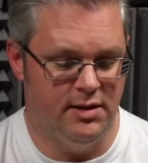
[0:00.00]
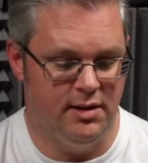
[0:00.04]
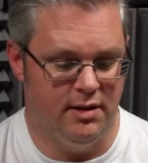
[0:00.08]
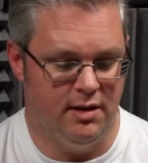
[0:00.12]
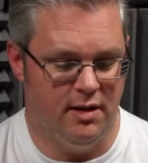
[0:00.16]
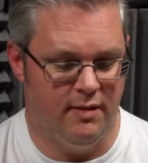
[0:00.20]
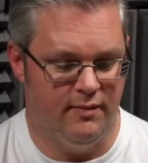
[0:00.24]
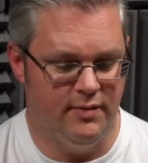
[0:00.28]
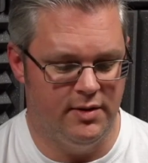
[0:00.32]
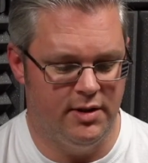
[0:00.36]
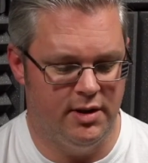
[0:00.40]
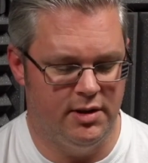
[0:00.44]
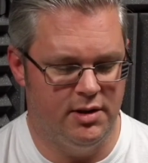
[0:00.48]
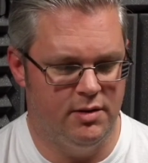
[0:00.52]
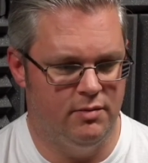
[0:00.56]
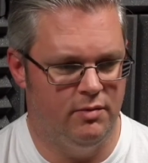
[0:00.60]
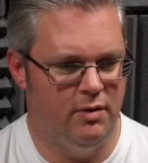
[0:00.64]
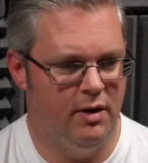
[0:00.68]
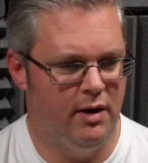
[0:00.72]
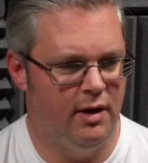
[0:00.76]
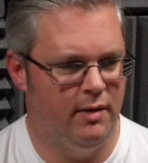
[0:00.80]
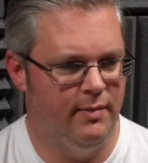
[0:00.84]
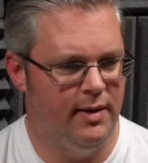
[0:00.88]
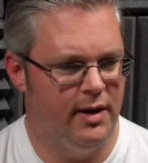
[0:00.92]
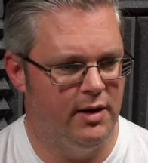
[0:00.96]
conversations we
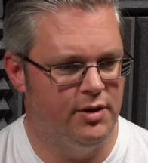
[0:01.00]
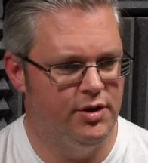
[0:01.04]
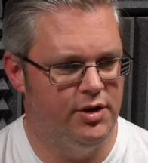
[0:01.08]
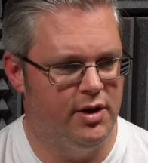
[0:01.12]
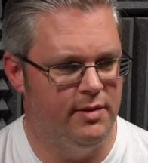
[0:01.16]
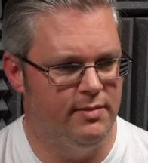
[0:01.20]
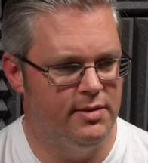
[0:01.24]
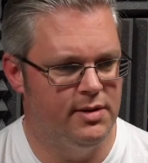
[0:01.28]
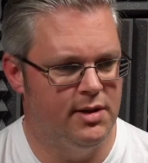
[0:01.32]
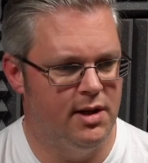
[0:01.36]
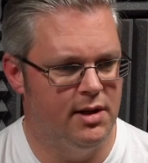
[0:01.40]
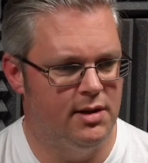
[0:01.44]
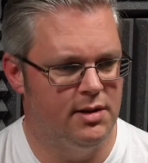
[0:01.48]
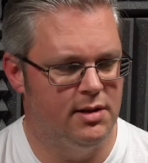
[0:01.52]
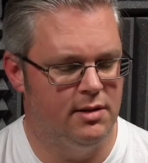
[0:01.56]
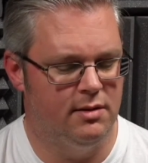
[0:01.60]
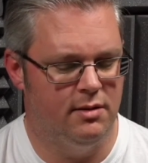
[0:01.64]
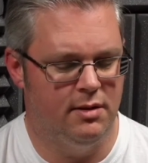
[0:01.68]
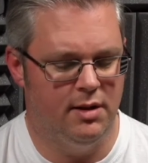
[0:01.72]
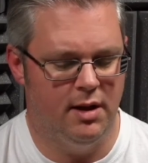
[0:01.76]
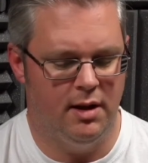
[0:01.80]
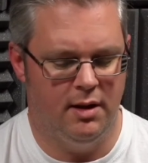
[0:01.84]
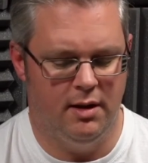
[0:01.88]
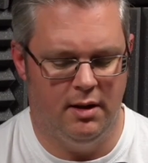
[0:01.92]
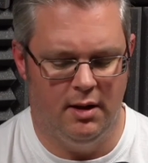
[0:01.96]
had about chipsets and
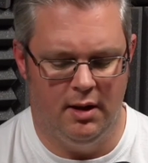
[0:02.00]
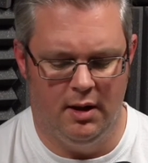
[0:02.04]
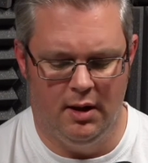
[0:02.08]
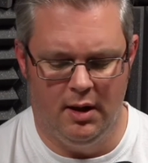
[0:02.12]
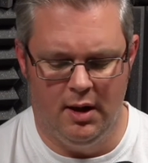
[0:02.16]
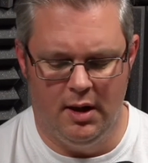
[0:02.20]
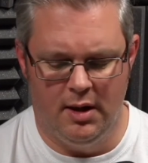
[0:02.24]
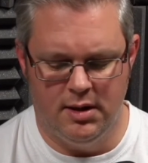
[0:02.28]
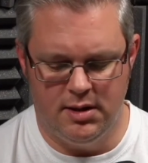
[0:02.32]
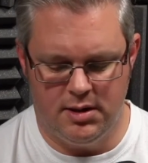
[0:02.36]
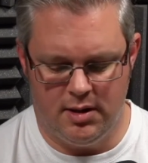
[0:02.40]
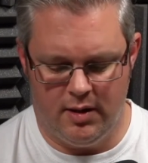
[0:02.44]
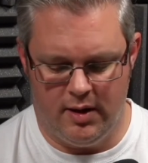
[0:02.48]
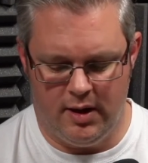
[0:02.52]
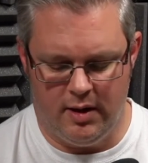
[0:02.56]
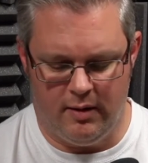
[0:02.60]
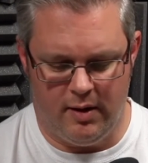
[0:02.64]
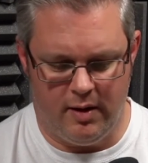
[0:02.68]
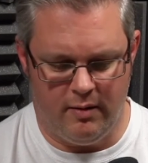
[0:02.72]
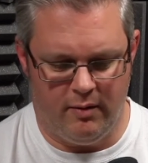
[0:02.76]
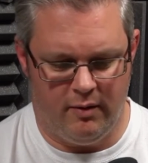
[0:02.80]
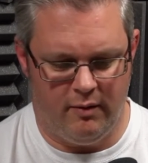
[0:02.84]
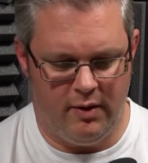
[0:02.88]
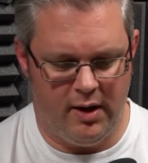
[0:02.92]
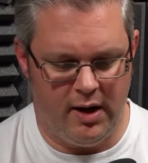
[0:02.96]
all that. So
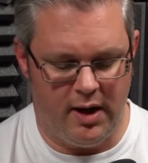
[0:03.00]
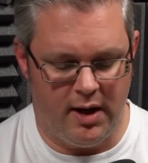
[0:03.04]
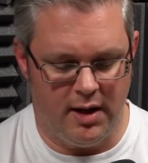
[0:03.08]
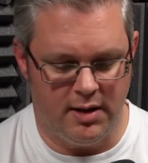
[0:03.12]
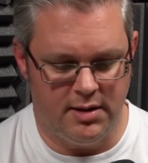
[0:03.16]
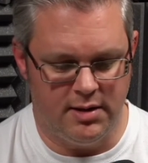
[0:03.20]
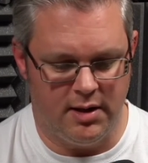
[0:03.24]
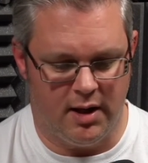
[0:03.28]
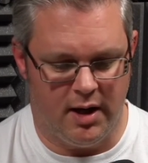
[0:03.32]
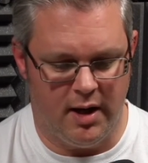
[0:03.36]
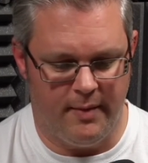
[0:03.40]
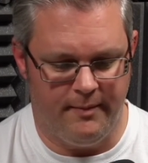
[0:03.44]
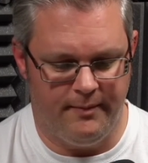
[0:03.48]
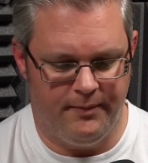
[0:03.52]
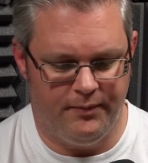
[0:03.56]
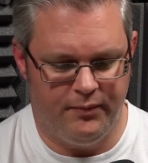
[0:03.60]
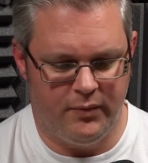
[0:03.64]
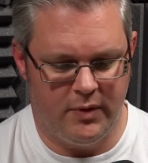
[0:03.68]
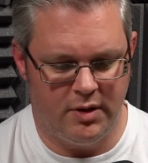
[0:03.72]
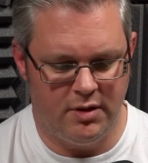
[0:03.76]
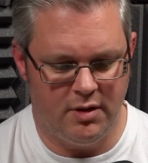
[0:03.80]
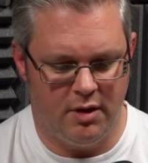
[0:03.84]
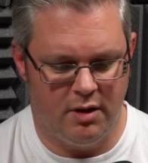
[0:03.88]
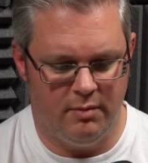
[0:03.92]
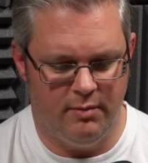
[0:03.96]
anyway, we're running out of time.
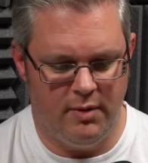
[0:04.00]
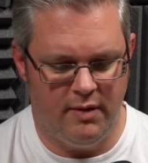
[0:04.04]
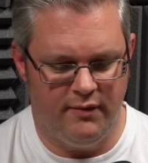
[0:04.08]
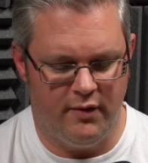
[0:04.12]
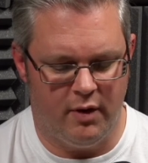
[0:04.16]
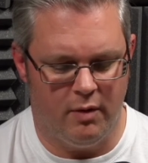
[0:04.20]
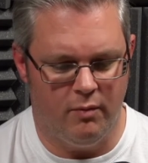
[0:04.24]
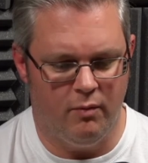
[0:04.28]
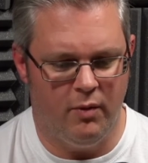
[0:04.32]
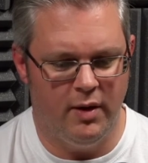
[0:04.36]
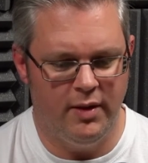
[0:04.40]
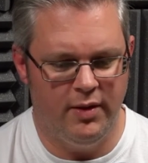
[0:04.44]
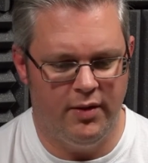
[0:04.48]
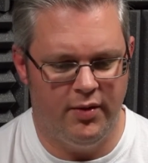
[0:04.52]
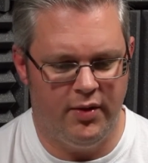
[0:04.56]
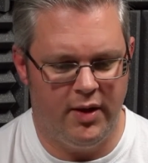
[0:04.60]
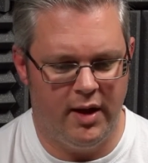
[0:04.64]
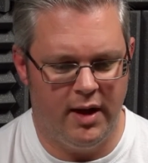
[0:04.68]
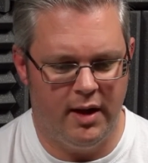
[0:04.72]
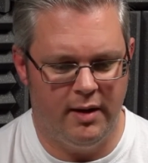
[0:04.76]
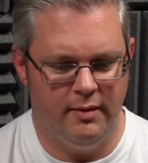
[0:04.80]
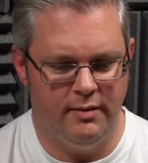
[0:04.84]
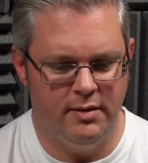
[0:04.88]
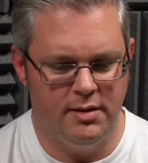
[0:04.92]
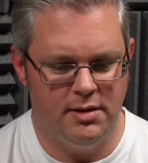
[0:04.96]
So I'm going to move on. One
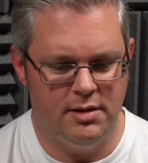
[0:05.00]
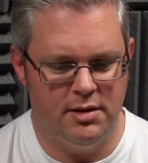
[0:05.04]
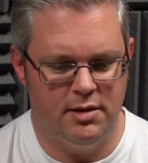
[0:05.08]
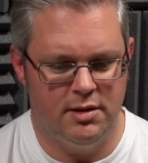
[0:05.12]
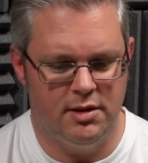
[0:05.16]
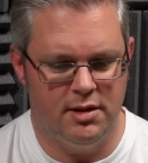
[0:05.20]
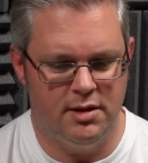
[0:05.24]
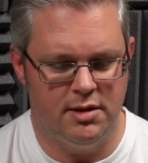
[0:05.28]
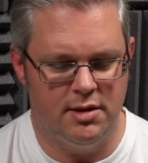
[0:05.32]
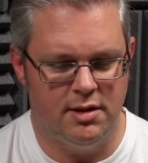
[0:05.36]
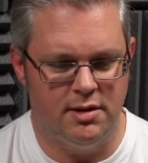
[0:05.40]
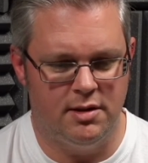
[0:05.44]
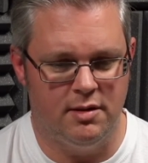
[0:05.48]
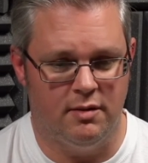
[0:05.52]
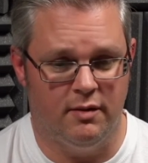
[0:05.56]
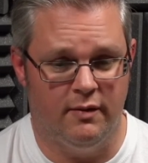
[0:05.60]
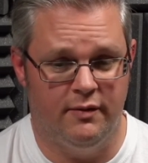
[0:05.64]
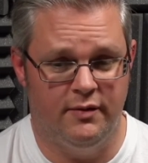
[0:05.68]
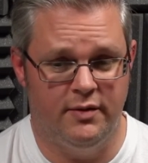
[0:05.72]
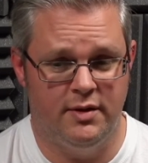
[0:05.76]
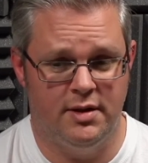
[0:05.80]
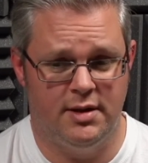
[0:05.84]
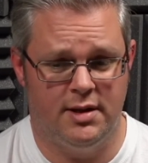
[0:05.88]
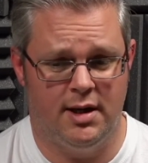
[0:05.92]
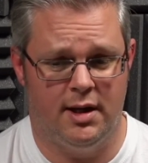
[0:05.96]
thing, just to sort of
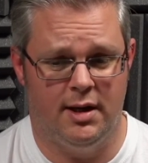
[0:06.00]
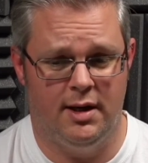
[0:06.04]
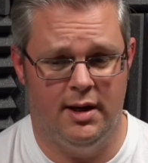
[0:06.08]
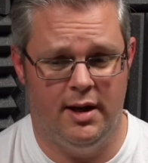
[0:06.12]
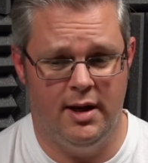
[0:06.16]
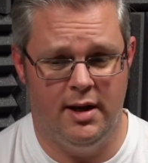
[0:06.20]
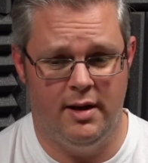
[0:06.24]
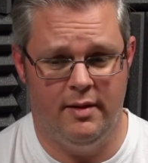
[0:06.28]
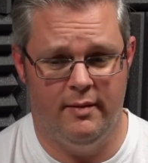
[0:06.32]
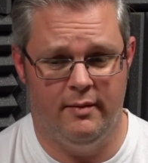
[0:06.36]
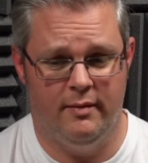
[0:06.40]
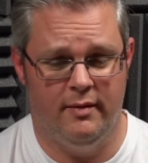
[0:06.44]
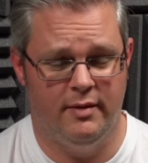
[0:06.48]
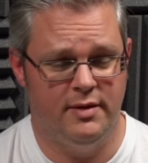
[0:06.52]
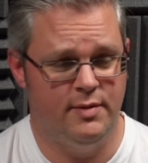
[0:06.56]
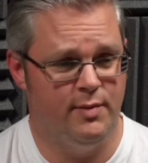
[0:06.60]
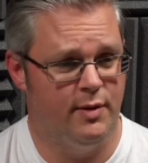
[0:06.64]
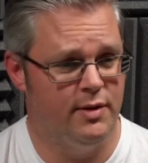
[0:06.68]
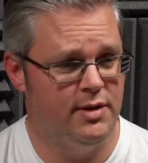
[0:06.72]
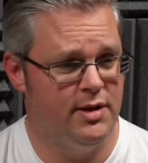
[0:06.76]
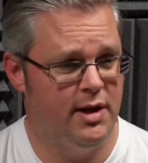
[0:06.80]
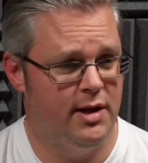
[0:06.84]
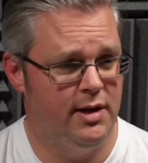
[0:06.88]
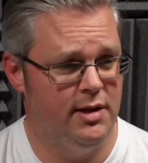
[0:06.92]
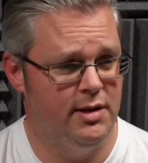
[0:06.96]

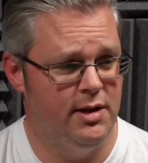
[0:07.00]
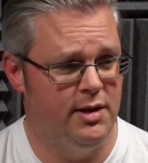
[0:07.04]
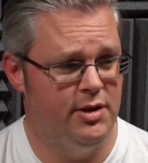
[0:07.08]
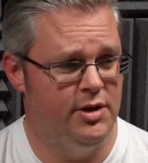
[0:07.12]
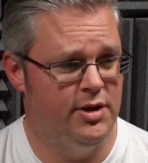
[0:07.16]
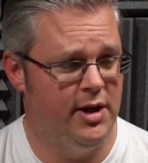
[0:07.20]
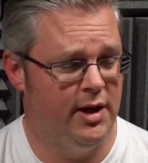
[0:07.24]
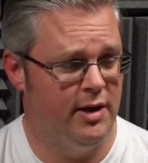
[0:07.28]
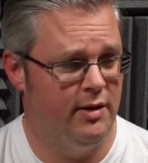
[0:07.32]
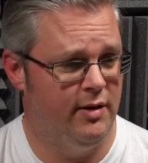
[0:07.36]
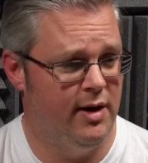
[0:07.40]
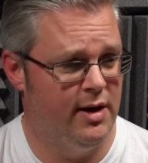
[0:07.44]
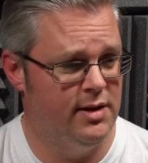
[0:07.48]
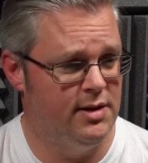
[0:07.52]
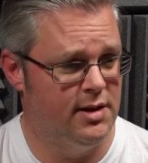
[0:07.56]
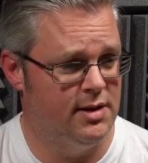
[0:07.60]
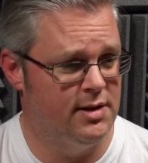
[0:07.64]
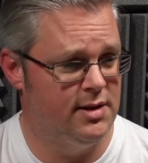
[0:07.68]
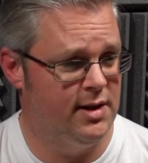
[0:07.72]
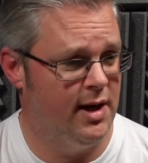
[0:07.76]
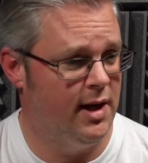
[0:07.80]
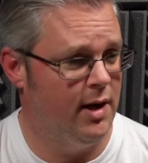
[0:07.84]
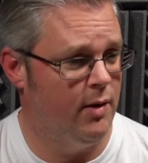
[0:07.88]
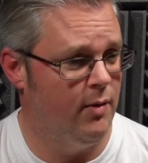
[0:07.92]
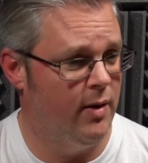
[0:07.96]
spontaneously generate a
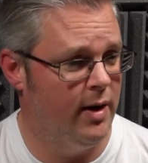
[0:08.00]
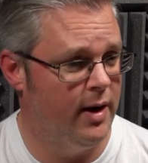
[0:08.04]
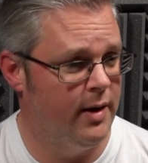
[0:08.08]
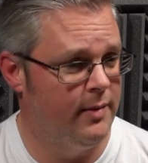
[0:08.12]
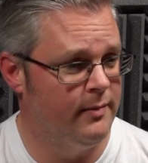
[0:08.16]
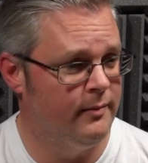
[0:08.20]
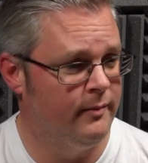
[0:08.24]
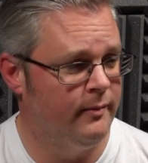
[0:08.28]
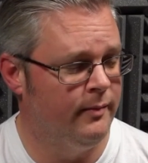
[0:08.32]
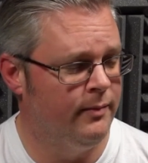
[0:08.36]
segue.